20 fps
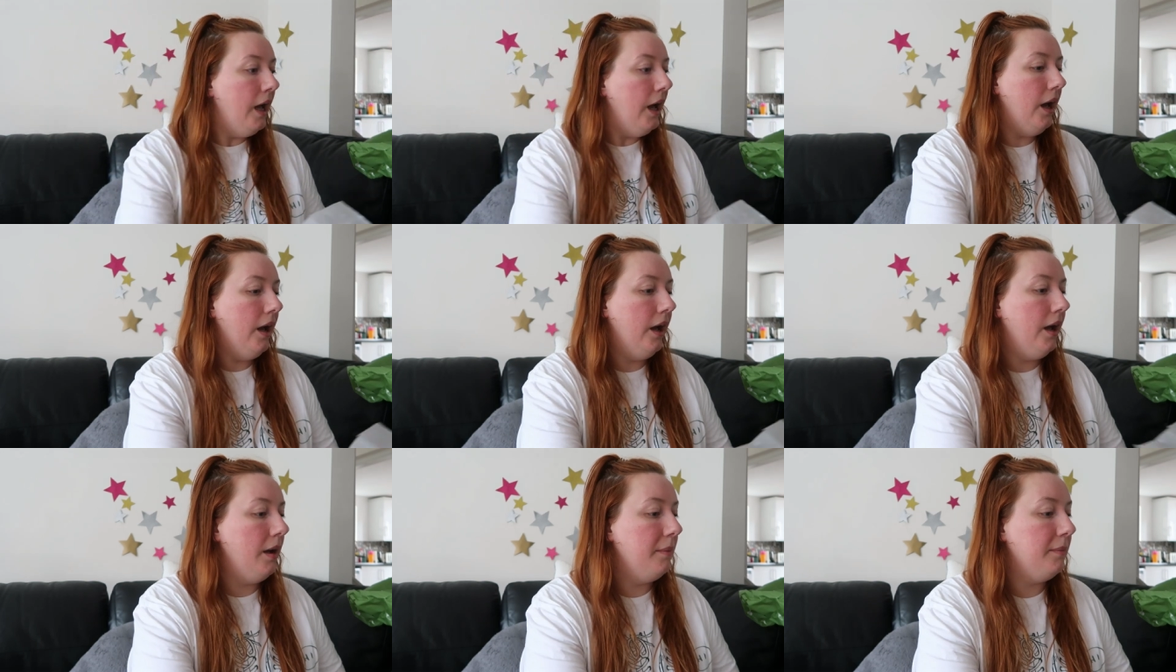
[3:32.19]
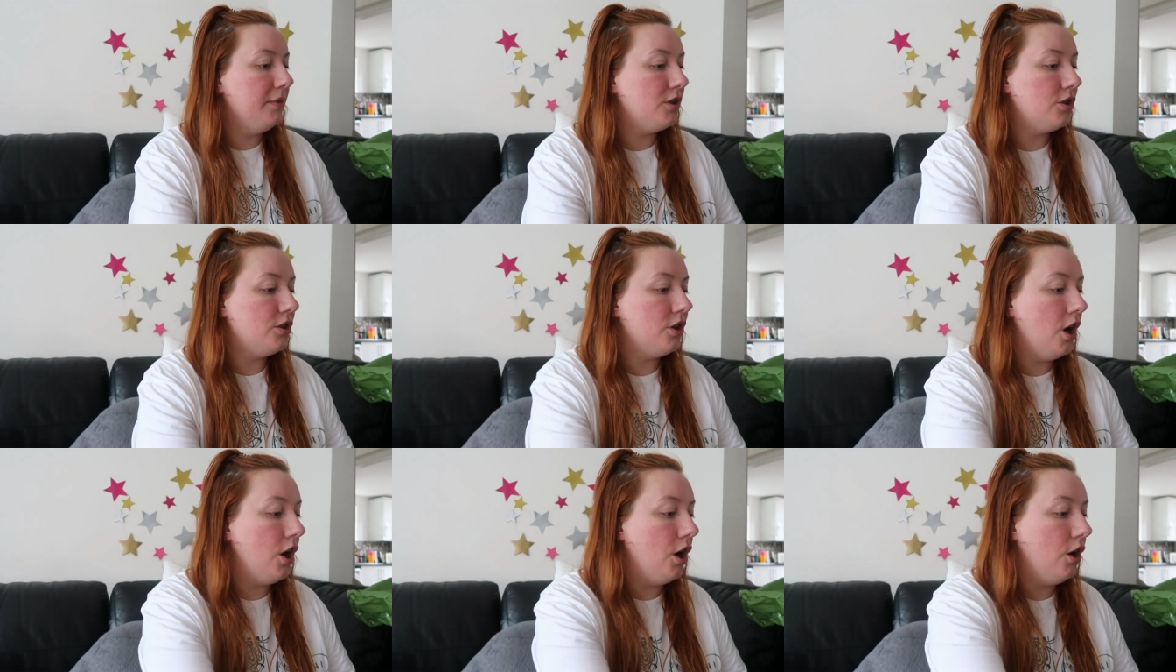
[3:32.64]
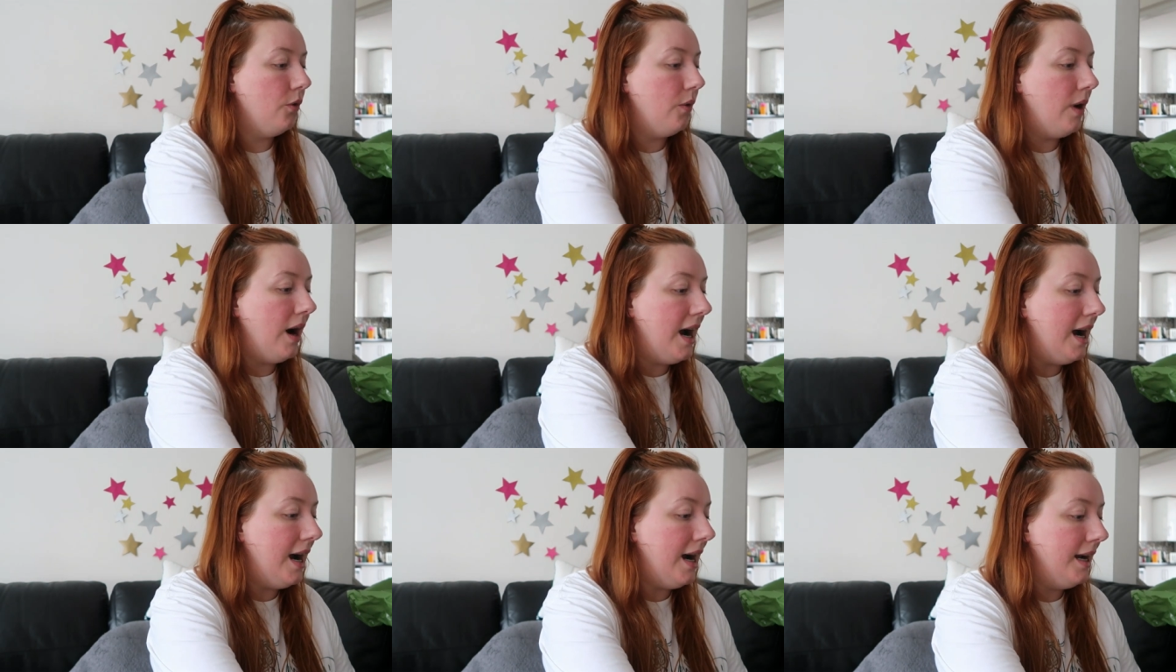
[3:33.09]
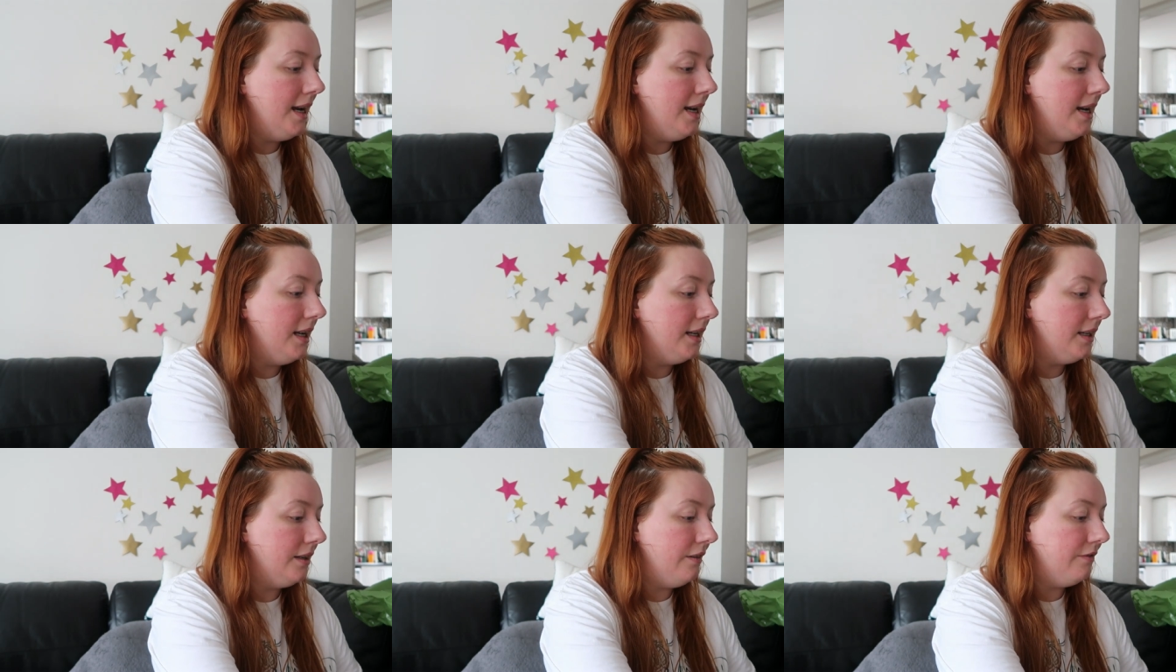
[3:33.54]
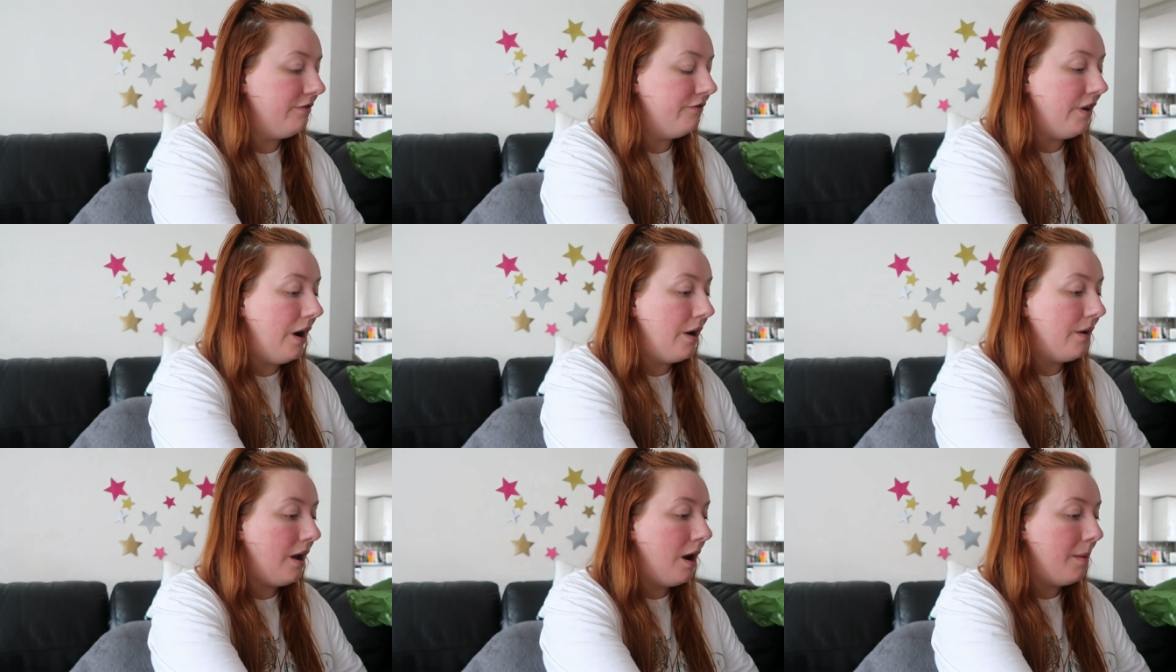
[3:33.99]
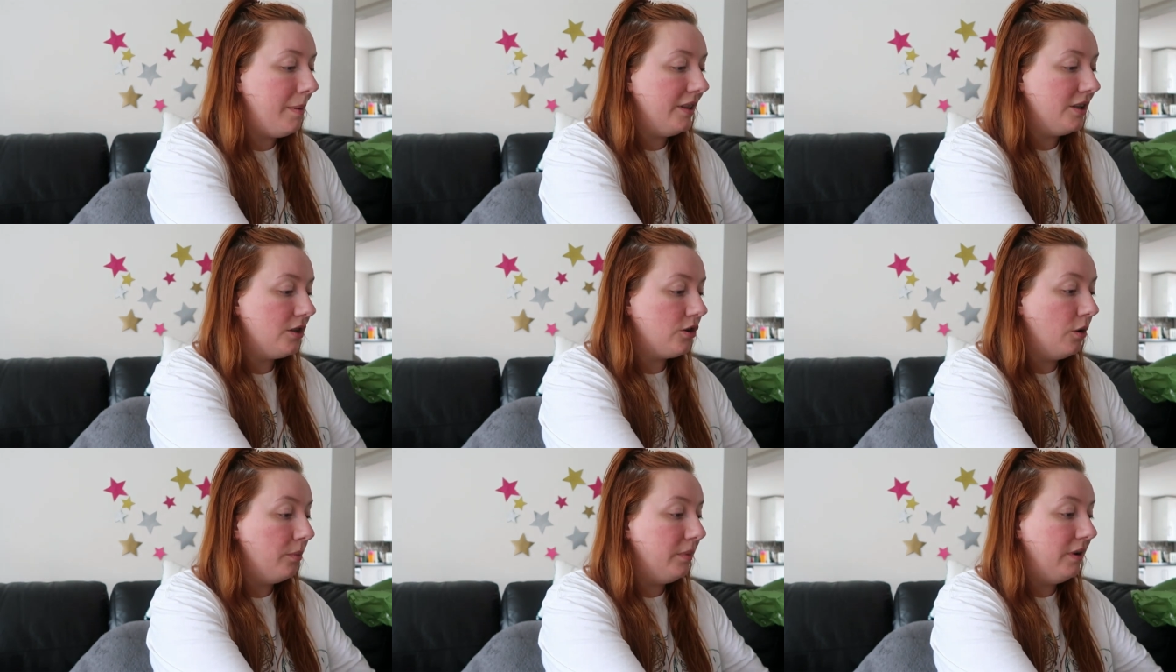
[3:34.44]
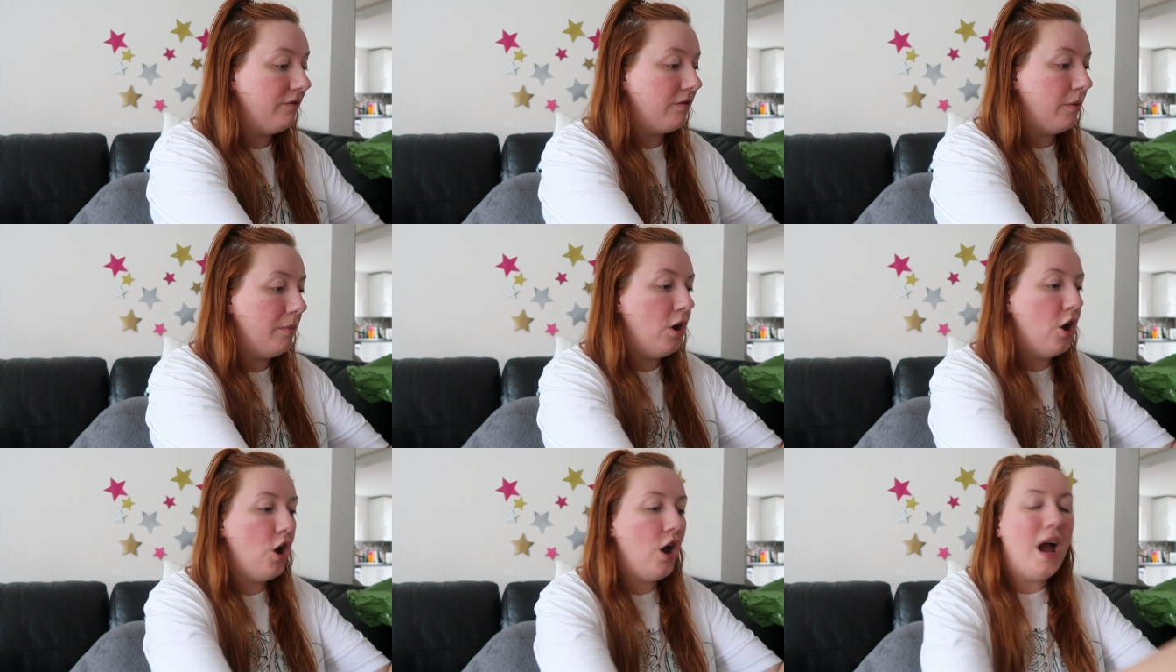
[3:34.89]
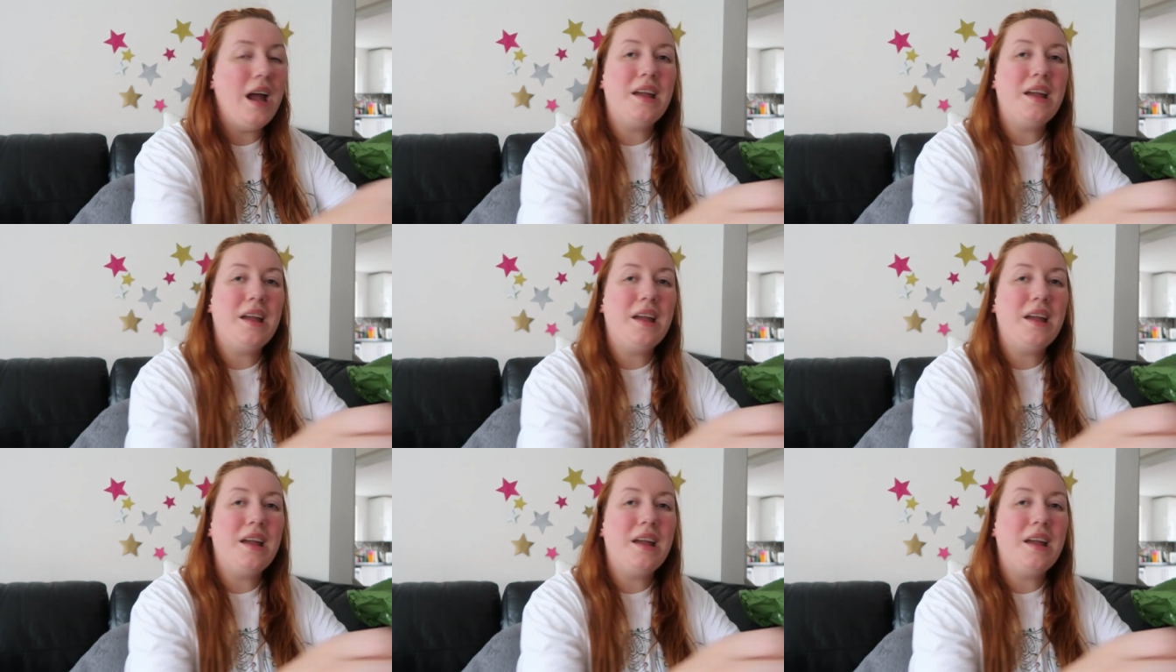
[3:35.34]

Um, so I found out about this company from her.